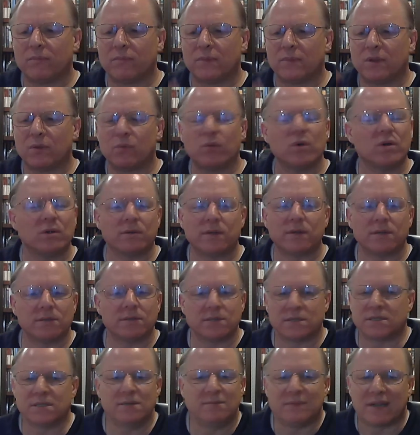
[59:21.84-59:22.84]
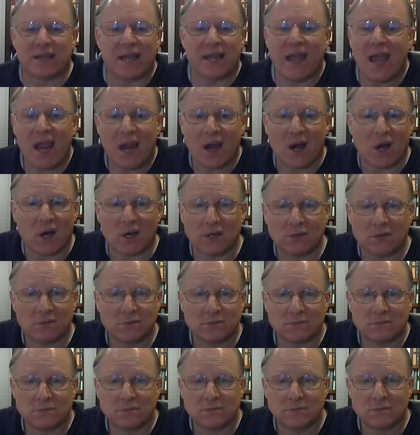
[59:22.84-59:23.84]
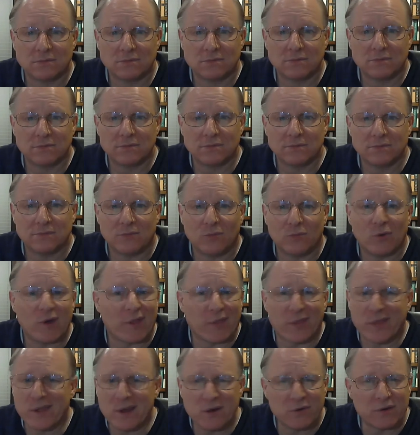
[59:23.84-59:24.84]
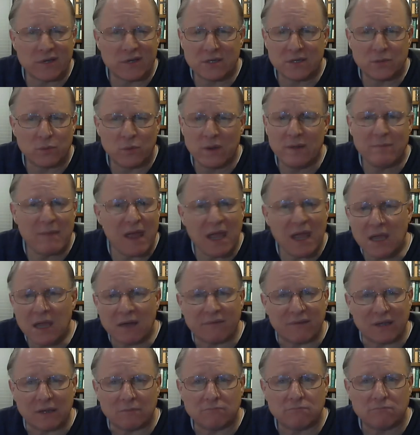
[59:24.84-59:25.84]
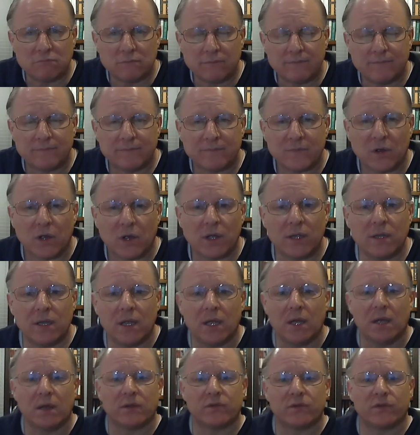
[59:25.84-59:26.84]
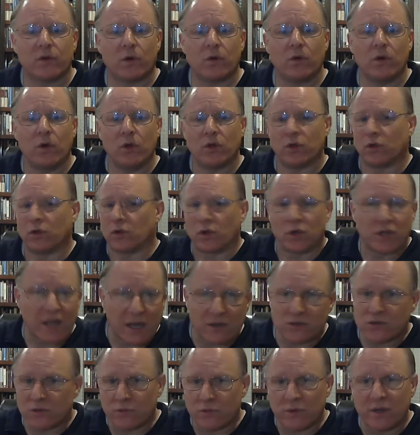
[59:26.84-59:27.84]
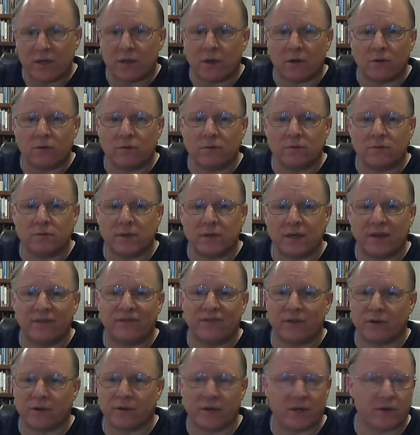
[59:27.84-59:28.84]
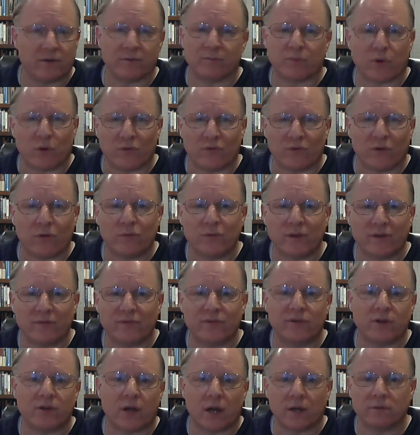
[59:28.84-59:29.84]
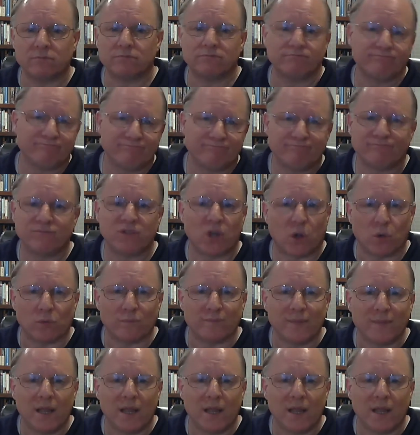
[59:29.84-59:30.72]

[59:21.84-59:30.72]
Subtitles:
the world doesn't seem to care what theories we make of it, right? So look out your window if you're here in Provo. If you're not, don't.